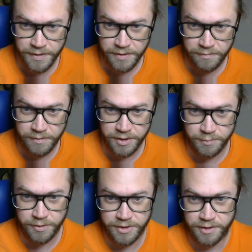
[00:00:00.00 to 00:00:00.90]
which is
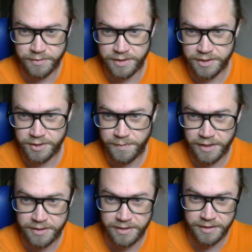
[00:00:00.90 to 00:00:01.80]
what I was
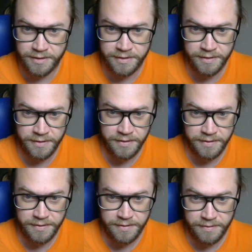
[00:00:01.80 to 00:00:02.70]
expecting.
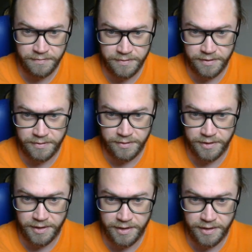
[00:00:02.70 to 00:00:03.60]
And look at
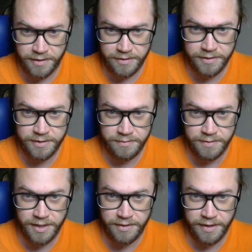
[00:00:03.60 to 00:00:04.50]
args. We
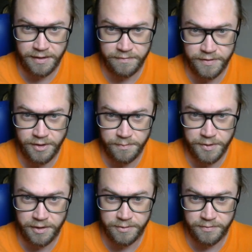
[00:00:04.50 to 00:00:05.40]
now have an
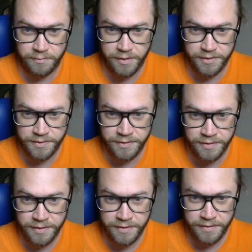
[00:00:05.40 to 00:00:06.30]
opcode of 1,
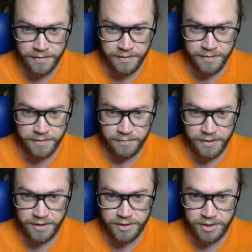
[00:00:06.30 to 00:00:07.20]

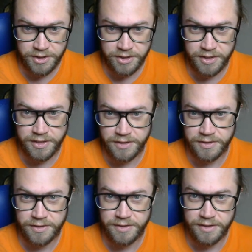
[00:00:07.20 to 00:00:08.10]
which
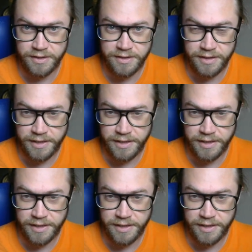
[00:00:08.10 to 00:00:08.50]
is the